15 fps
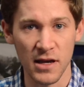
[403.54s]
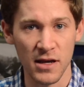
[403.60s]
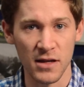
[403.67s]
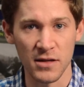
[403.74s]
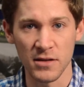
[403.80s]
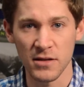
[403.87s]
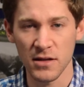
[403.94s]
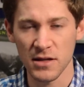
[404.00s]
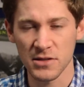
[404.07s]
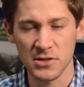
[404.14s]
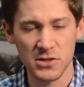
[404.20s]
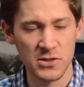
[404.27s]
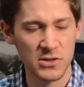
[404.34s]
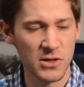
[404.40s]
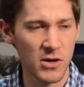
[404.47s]
And it's
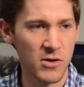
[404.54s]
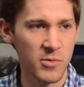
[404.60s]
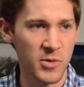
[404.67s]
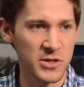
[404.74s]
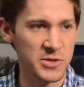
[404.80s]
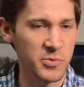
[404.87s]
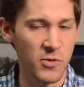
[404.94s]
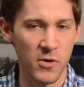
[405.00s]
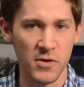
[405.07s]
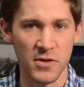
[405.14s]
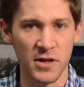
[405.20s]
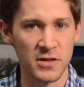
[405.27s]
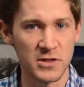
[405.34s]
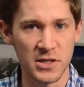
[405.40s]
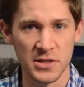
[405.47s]
so much more
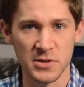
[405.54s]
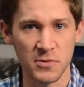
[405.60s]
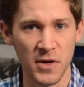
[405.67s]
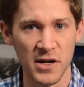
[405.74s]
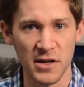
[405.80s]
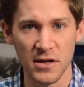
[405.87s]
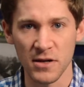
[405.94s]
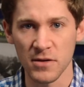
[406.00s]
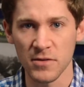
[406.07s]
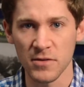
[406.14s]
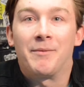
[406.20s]
than just radio.